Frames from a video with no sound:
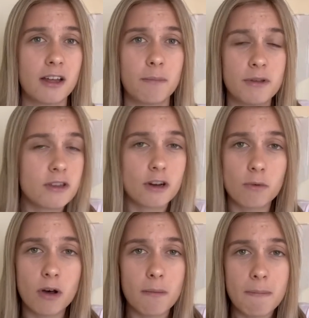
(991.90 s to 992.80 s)
But you know
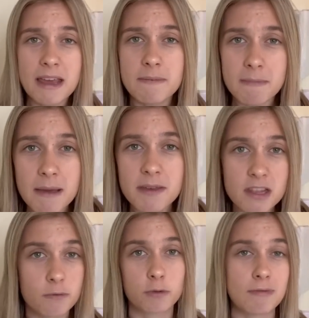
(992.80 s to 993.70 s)
what? Maybe
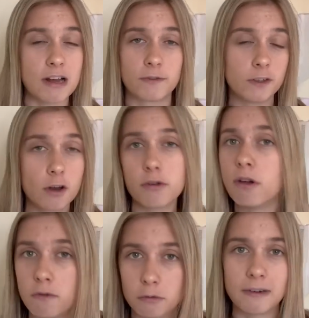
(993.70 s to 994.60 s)
this was Rashford. I don't
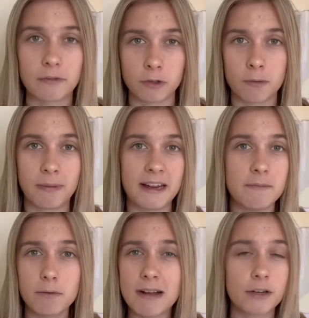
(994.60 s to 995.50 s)
know if it was Rashford complaining,
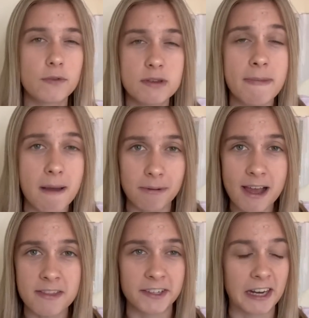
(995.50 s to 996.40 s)
but Rashford's a better
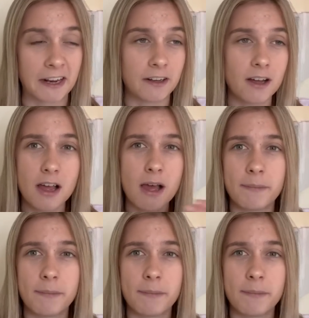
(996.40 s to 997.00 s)
player than Alanga.